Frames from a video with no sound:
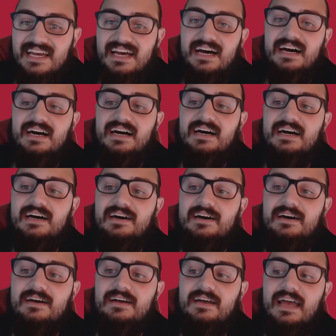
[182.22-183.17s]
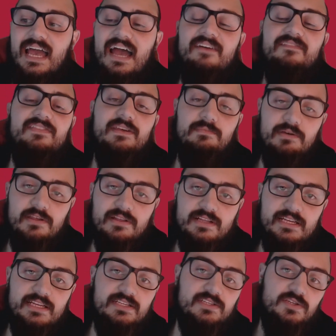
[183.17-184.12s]
have the
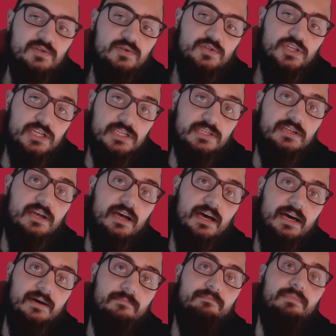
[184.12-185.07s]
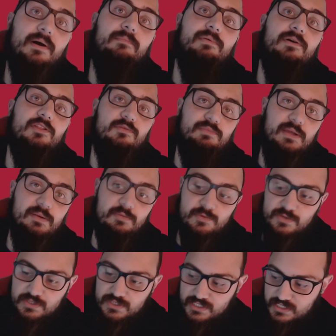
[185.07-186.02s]
ability to just bump other
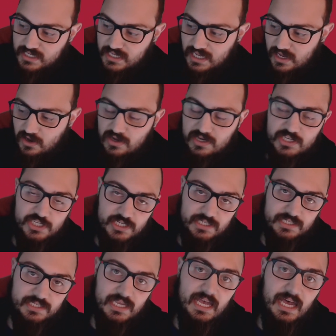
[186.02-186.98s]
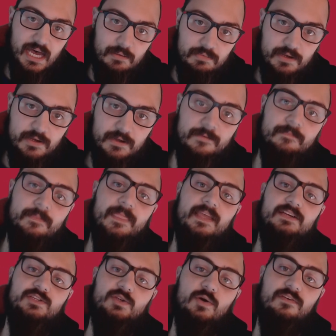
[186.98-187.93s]
people's auctions up.
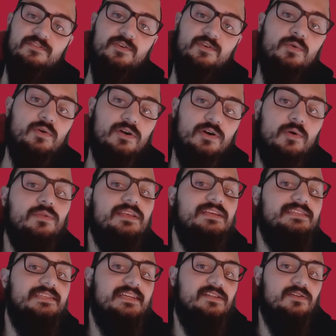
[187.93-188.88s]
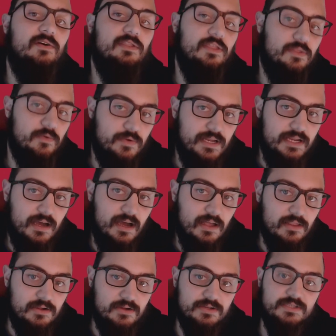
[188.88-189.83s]
So if you are only sitting on
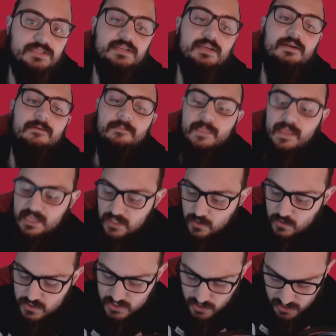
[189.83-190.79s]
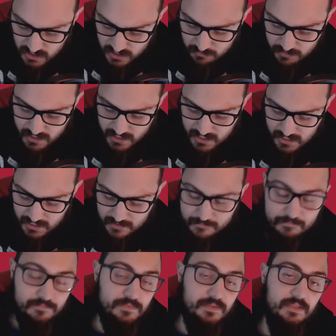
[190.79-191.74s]
$3 and you start the bidding,
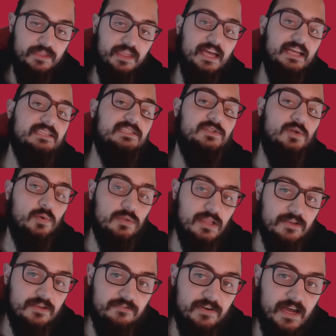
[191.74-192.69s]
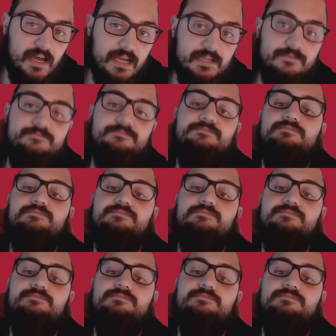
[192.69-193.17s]
that's totally fine.